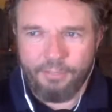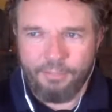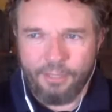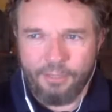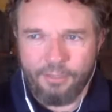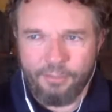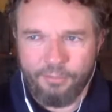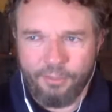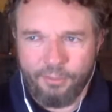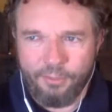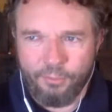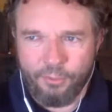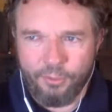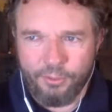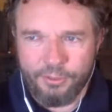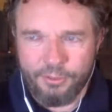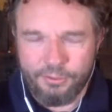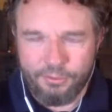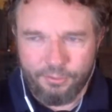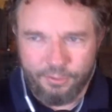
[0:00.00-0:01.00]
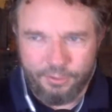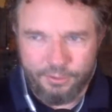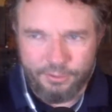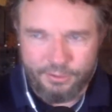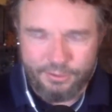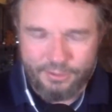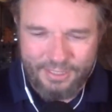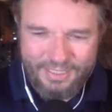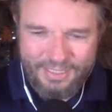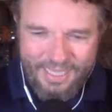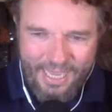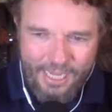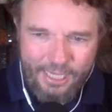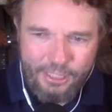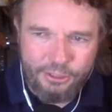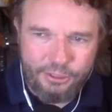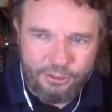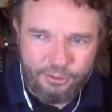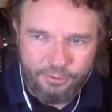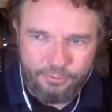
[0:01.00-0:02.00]
about the Bill Murray stories is it
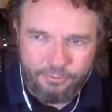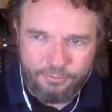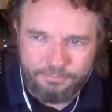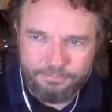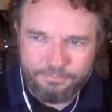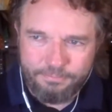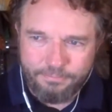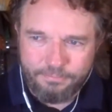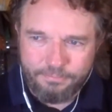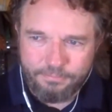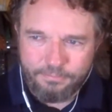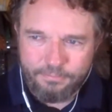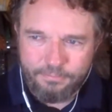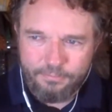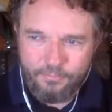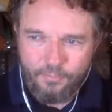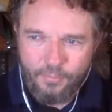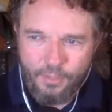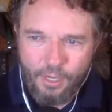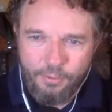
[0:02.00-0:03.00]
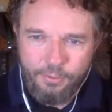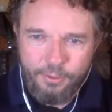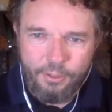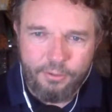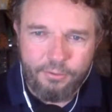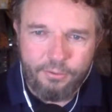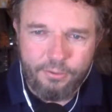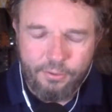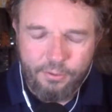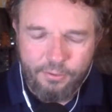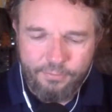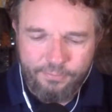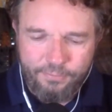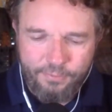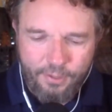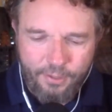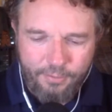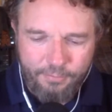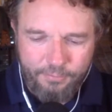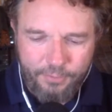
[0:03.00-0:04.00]
takes you, and you sort of
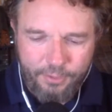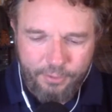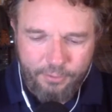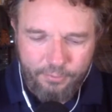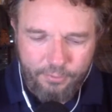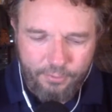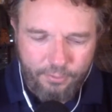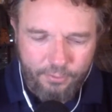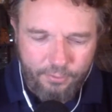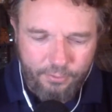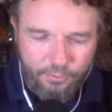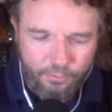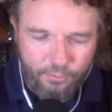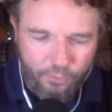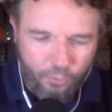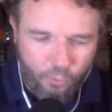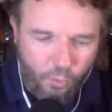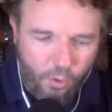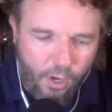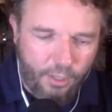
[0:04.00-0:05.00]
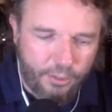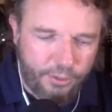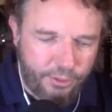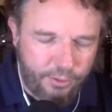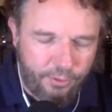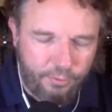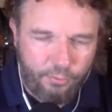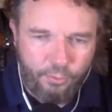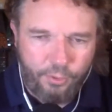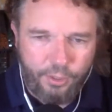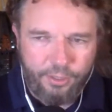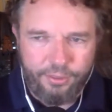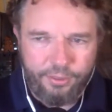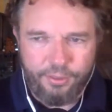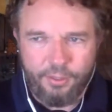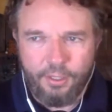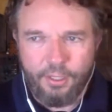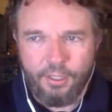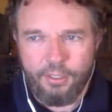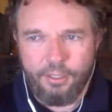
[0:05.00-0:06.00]
um, you you watch it
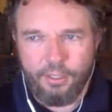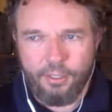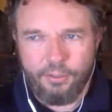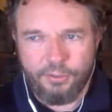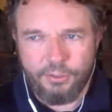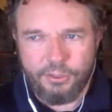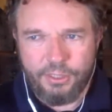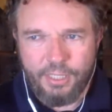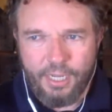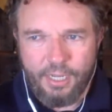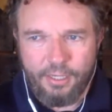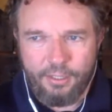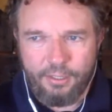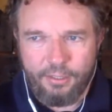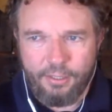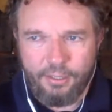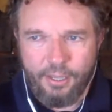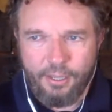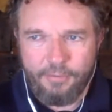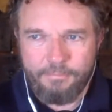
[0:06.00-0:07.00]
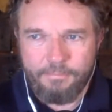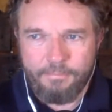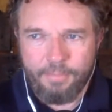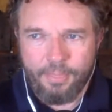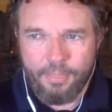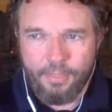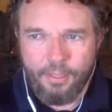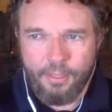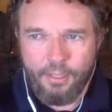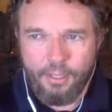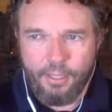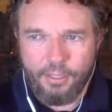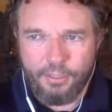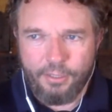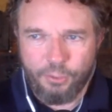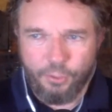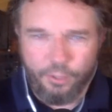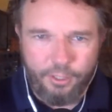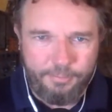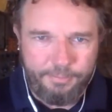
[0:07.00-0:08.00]
with the understanding that it's
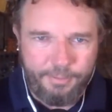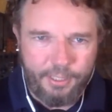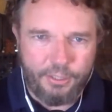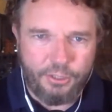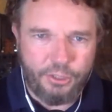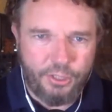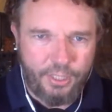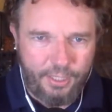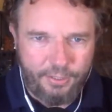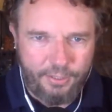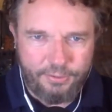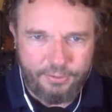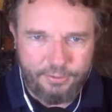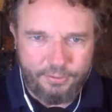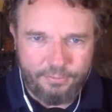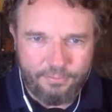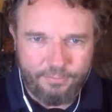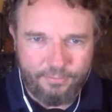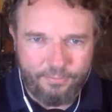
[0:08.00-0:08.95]
going to be a chase